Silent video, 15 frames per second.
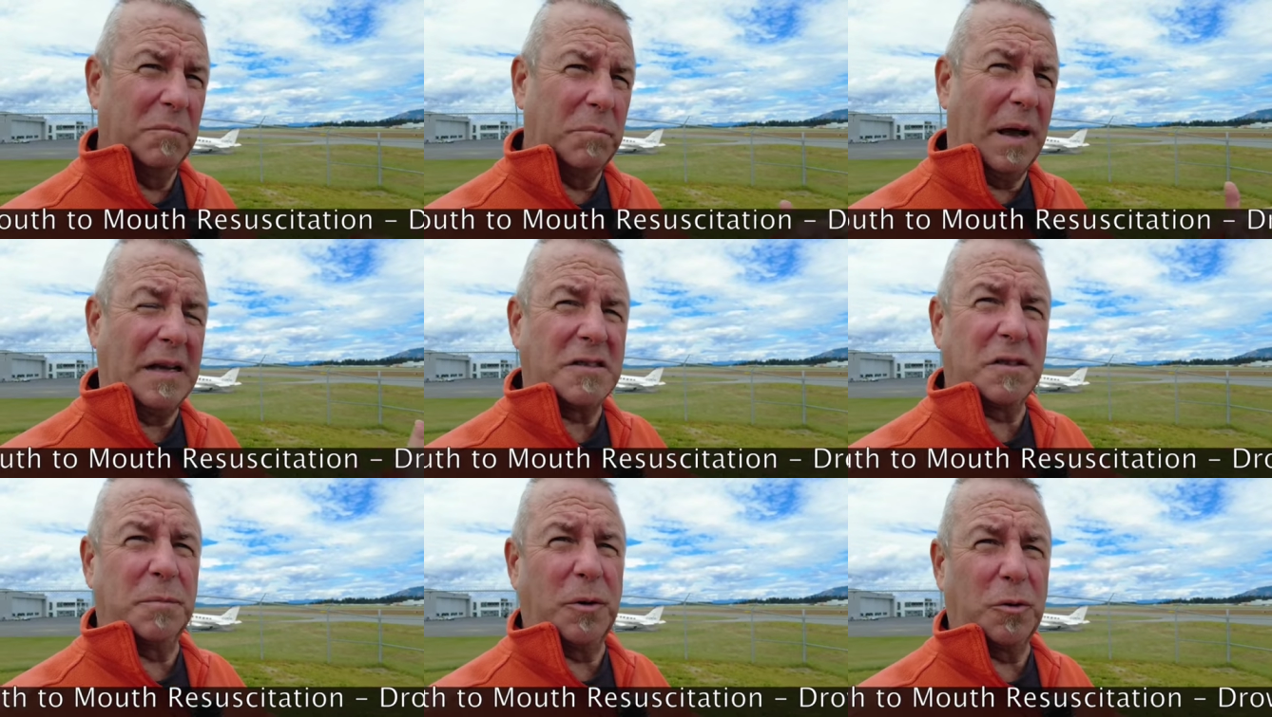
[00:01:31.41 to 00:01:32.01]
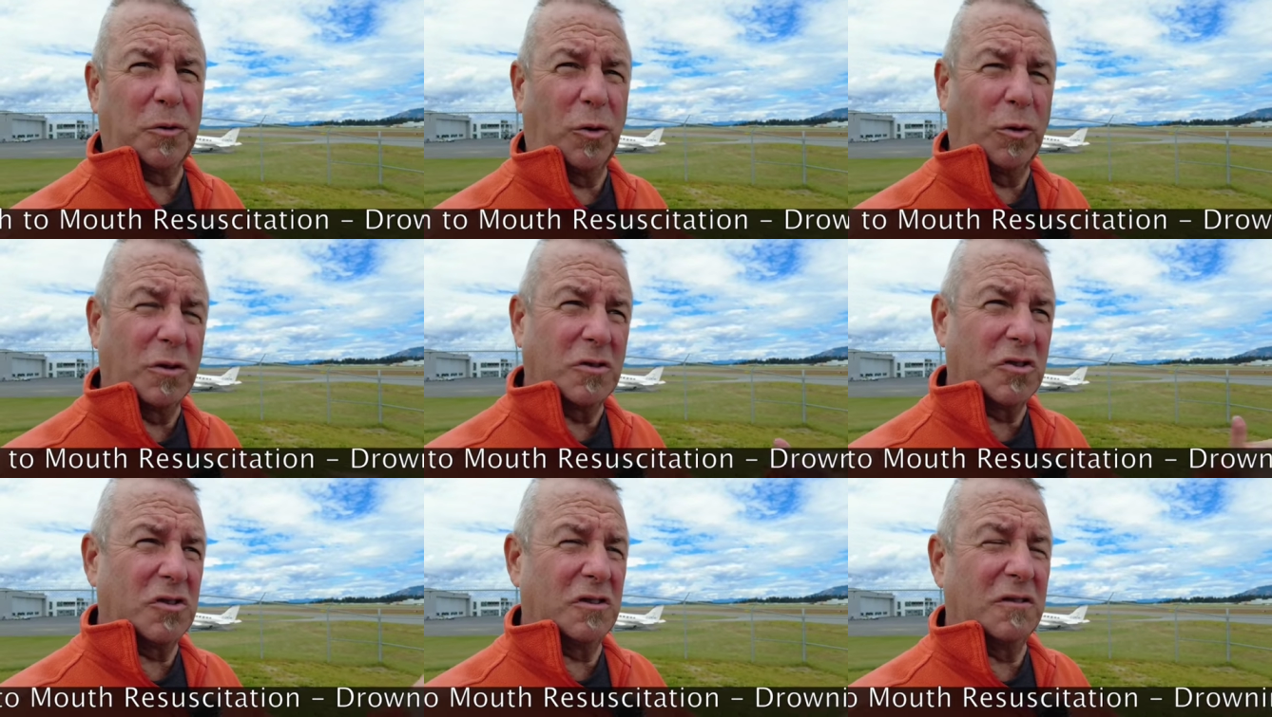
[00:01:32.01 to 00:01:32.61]
basketball
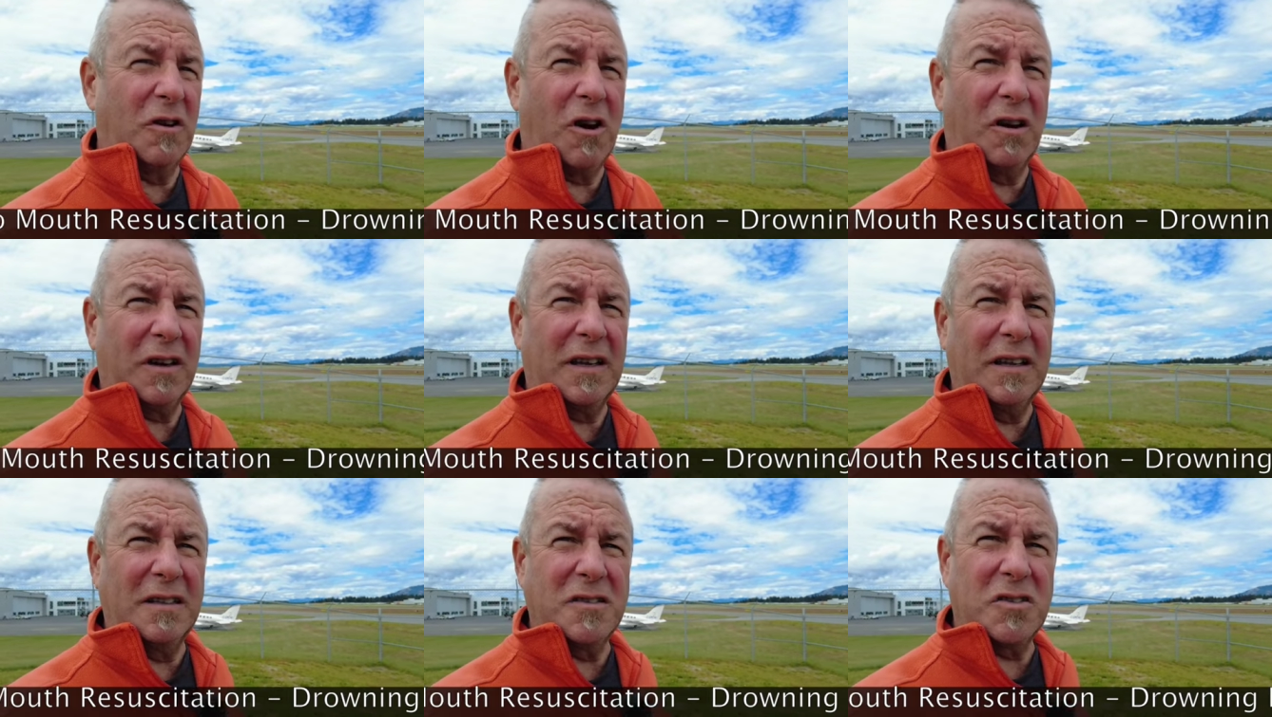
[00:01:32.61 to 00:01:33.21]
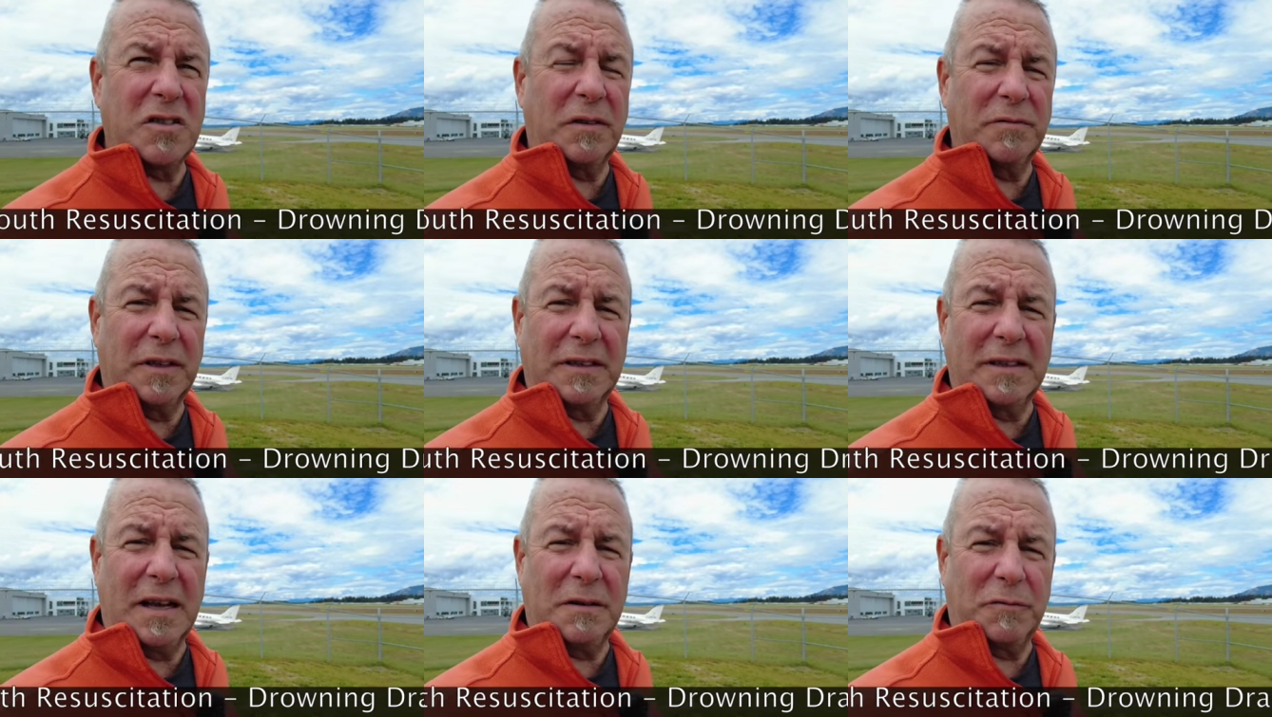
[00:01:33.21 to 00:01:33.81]
courts and hockey and stuff
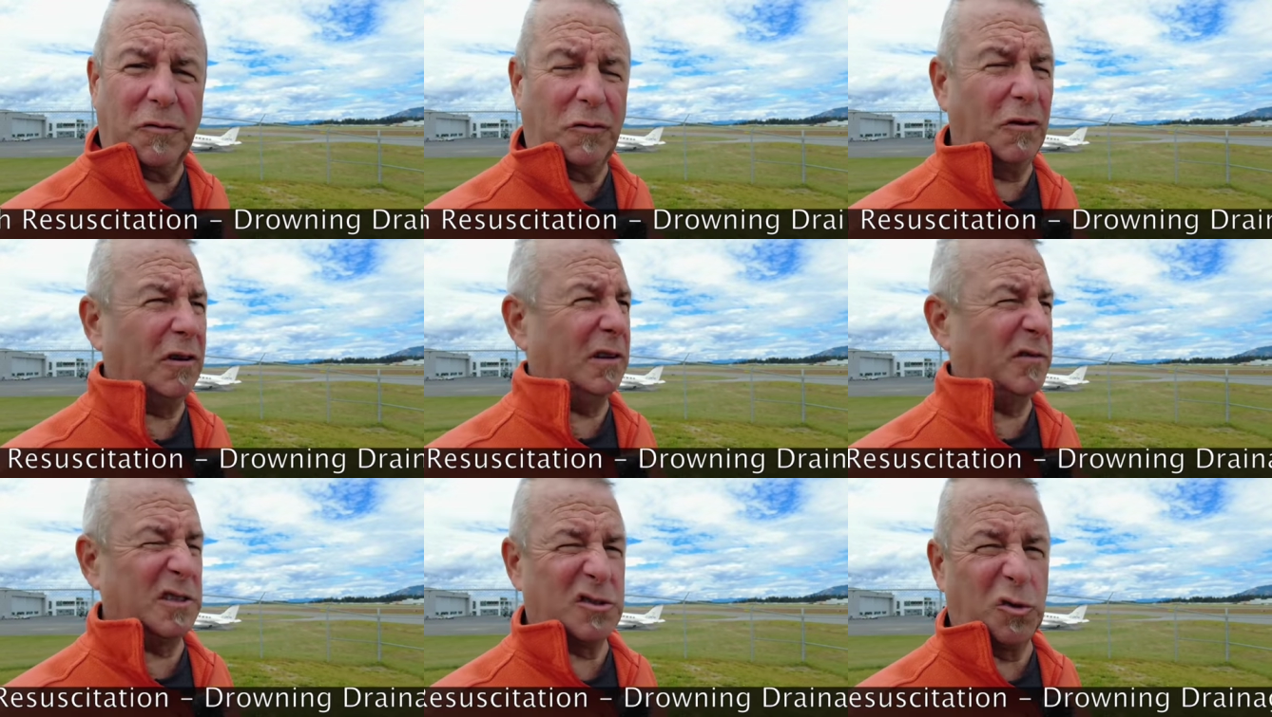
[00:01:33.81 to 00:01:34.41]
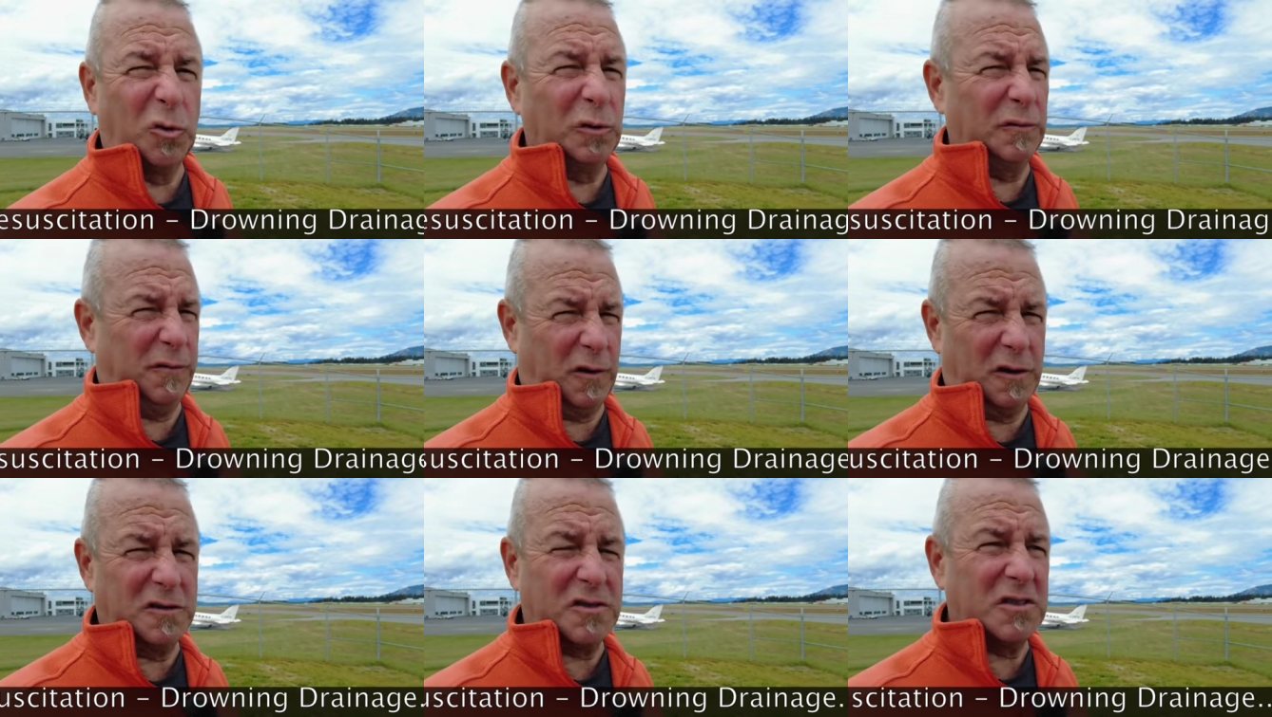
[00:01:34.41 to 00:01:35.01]
like that for all of us old
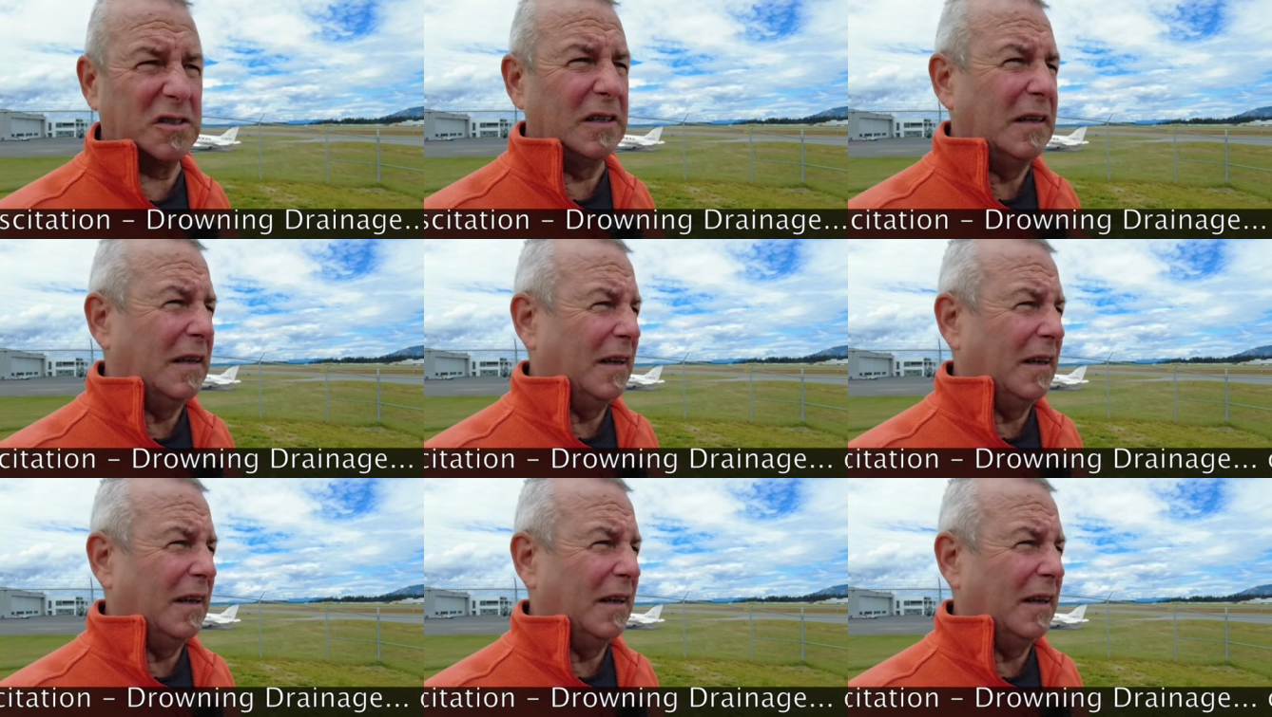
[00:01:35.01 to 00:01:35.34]
farts